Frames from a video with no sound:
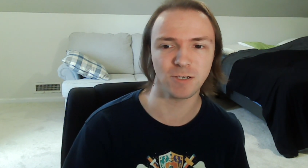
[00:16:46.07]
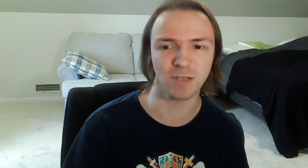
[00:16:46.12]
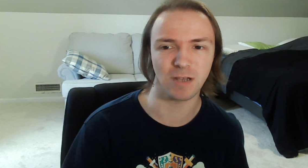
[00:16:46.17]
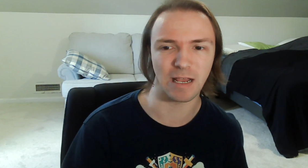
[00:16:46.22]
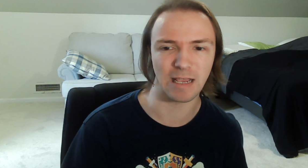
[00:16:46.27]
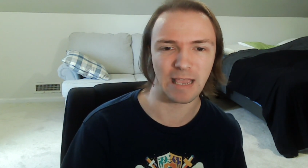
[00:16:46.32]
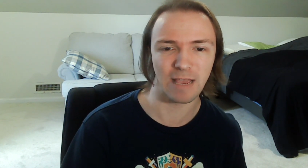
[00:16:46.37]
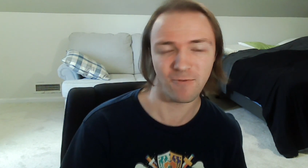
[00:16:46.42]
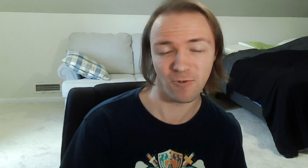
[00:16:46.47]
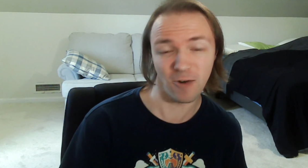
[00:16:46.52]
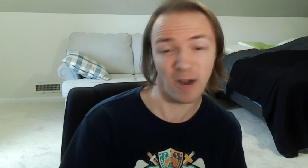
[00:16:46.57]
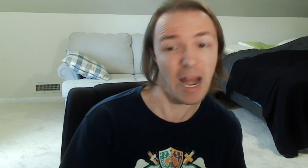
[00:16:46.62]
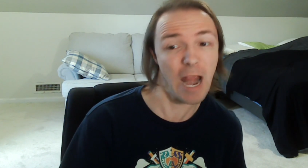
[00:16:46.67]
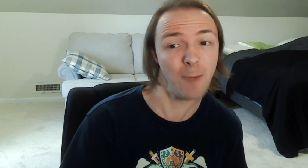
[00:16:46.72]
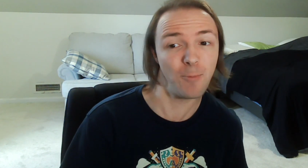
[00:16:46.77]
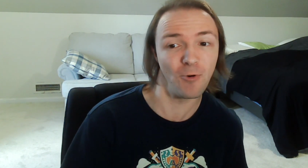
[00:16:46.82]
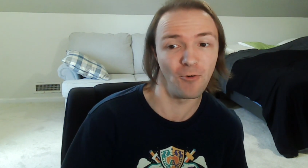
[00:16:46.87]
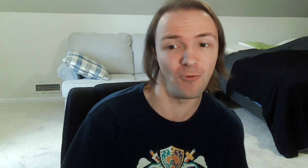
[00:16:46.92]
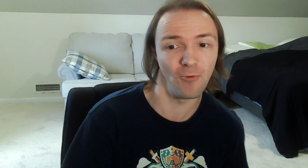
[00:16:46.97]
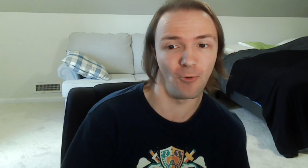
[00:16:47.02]
So like for
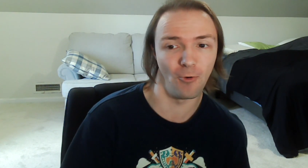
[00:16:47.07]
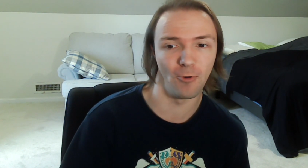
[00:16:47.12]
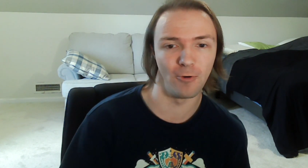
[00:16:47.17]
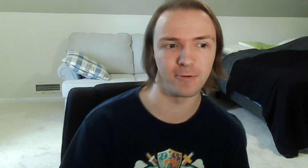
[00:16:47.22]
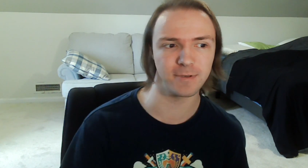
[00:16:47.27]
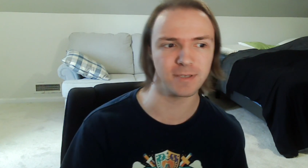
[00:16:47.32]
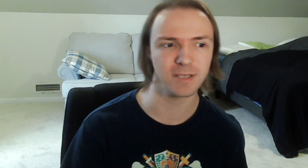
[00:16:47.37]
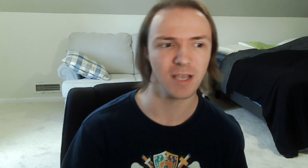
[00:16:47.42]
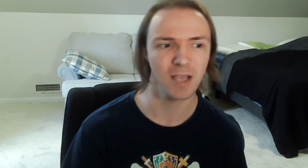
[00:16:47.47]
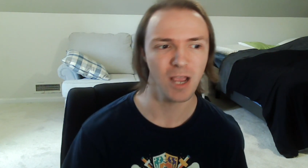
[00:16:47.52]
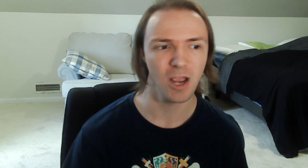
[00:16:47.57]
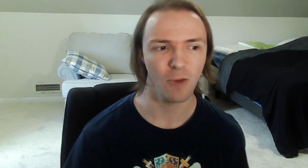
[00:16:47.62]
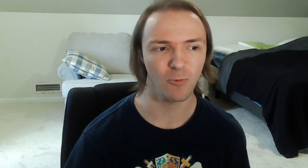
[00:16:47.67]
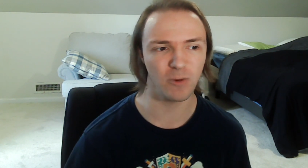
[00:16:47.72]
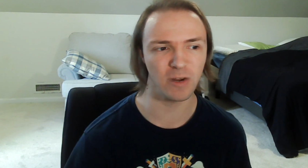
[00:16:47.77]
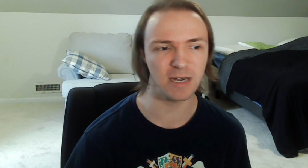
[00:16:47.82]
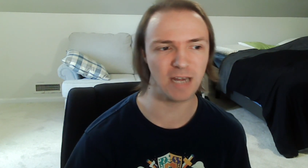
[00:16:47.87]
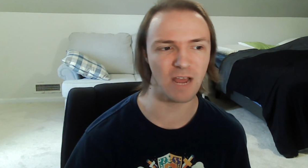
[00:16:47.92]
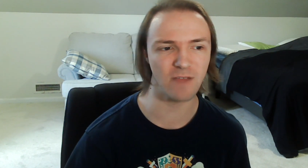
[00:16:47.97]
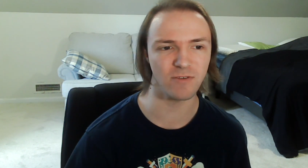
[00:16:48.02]
April Fools,
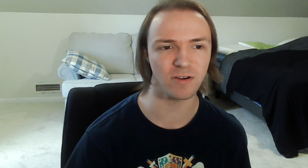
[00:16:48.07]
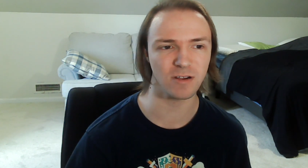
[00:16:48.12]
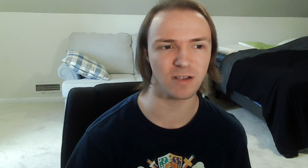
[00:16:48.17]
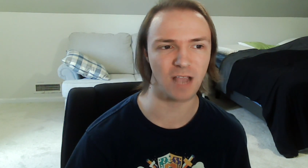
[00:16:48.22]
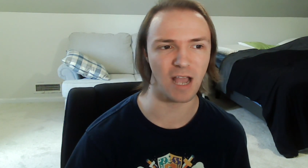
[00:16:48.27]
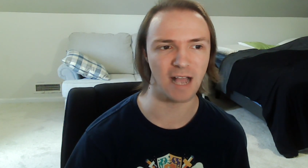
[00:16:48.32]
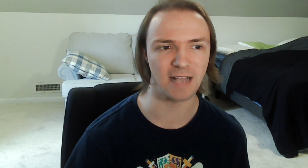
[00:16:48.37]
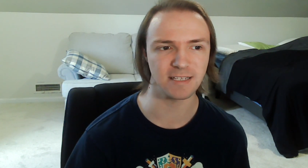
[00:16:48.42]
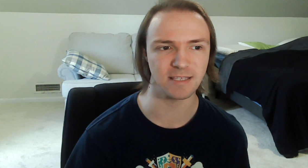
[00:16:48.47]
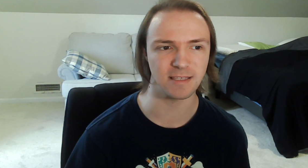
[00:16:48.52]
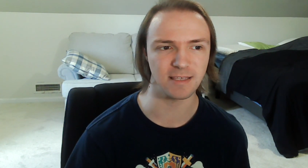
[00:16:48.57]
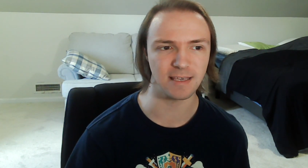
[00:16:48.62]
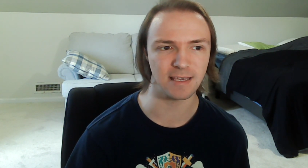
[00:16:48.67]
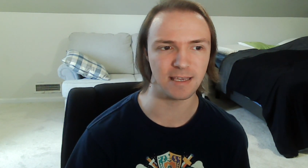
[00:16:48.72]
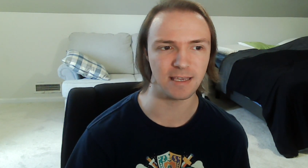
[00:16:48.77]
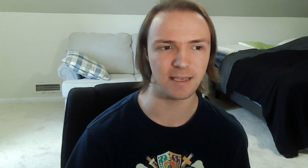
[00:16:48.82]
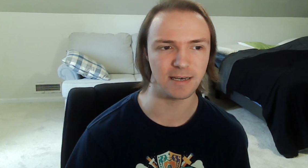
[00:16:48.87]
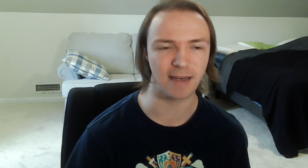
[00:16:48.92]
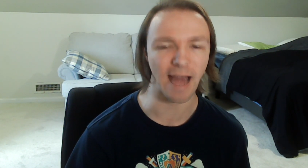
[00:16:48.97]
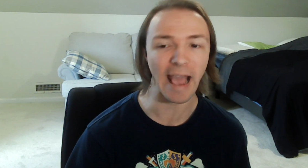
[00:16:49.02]
we never got
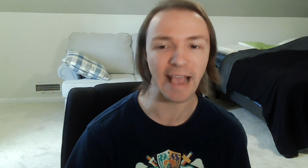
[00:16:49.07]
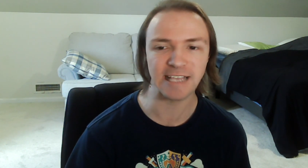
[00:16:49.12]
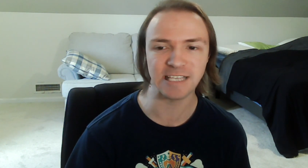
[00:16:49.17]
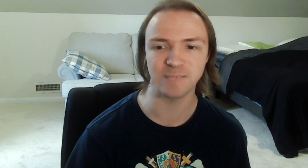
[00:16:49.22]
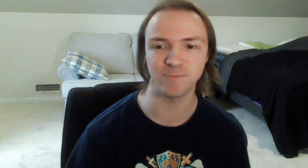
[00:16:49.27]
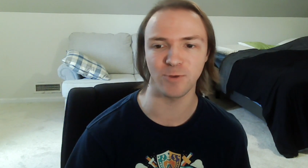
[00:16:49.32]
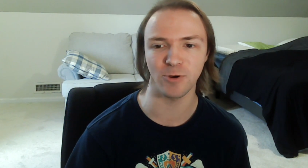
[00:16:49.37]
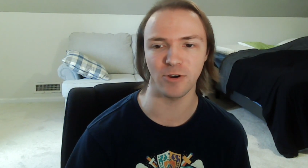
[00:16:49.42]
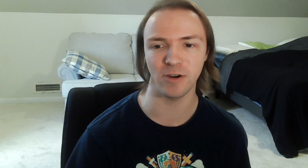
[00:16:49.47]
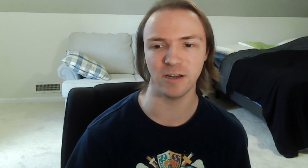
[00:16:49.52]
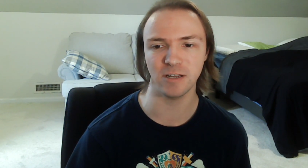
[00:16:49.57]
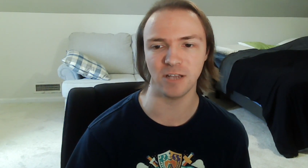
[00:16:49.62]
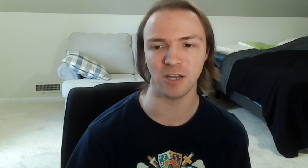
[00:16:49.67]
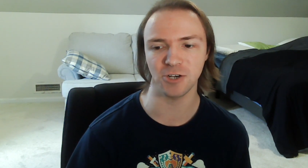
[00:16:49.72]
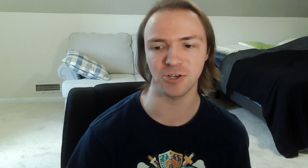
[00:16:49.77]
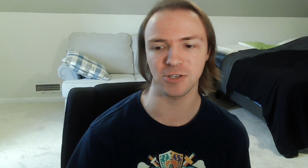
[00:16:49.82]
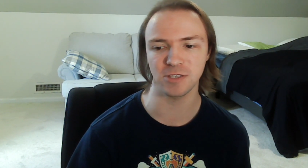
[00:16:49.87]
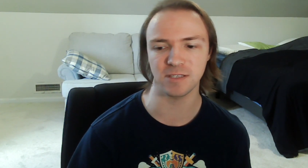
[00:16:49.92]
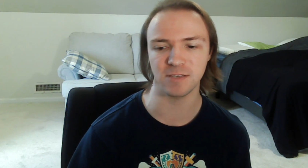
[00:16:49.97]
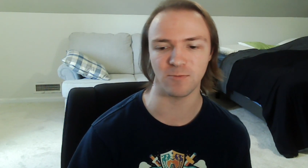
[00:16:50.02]
the nice burning
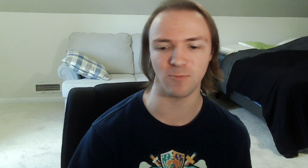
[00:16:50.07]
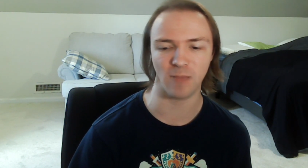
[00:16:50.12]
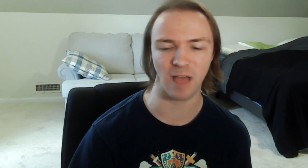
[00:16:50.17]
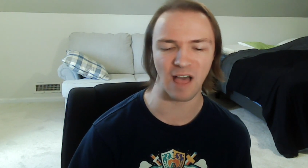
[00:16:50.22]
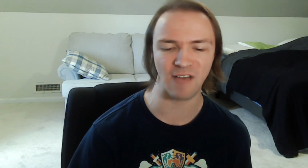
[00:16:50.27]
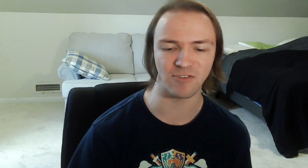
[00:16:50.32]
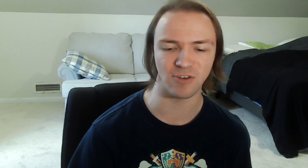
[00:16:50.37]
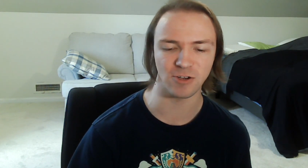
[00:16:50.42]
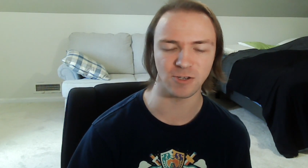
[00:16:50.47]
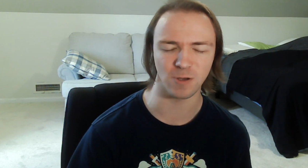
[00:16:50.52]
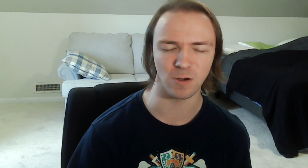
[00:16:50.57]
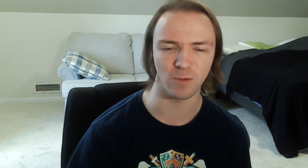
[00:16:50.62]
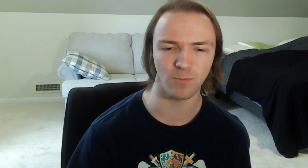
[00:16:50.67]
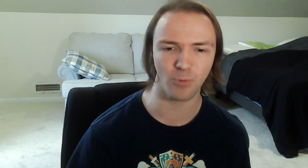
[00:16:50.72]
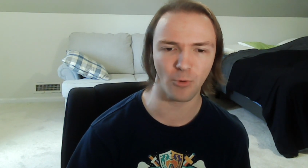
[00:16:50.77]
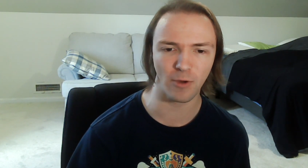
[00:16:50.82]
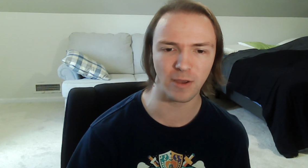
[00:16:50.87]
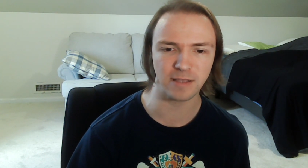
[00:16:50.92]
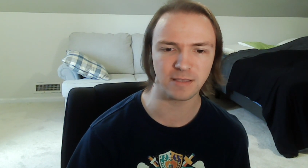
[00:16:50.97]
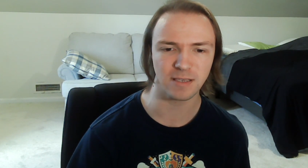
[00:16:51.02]
dungeons after a certain
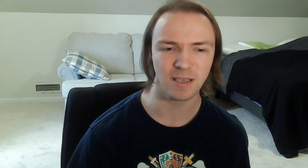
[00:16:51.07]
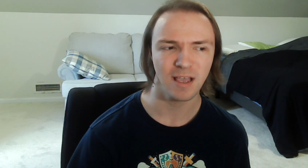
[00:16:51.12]
point.